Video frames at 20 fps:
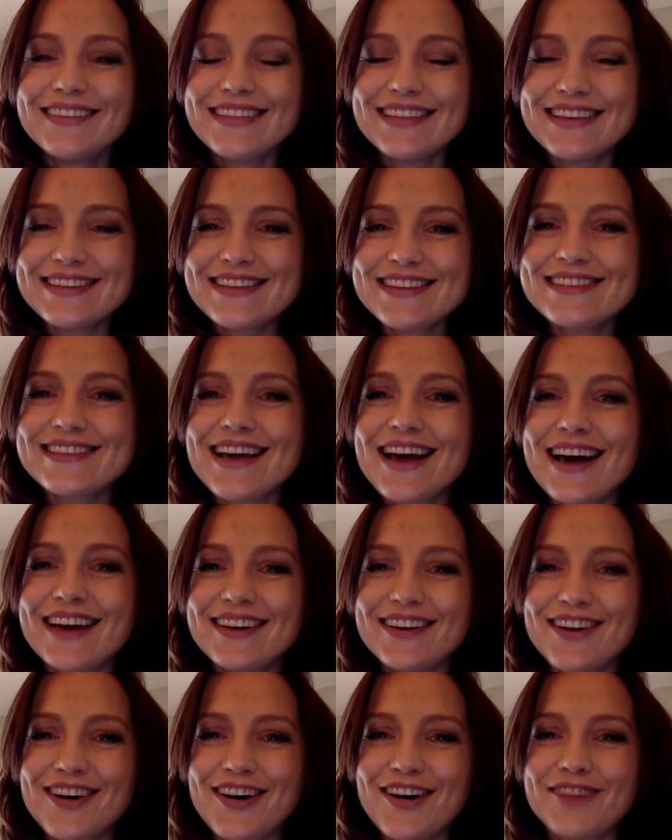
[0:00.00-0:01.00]
This is
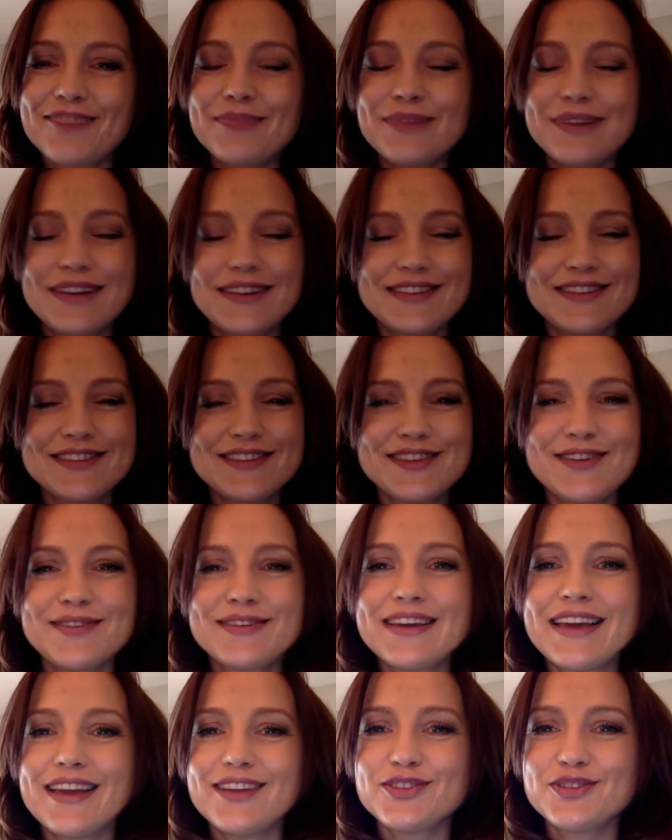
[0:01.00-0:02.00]
Anna Hoffman. I'll see
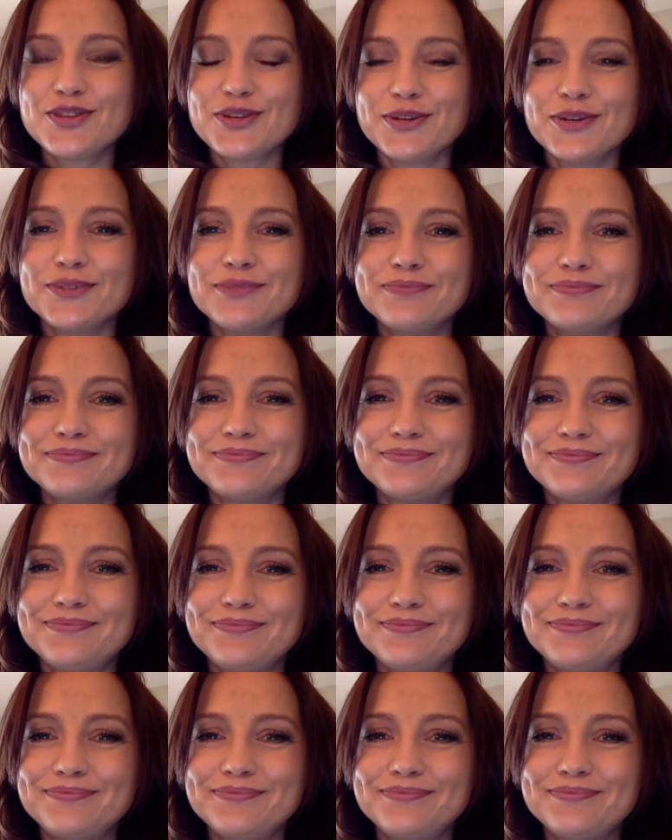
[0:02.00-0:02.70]
you again soon.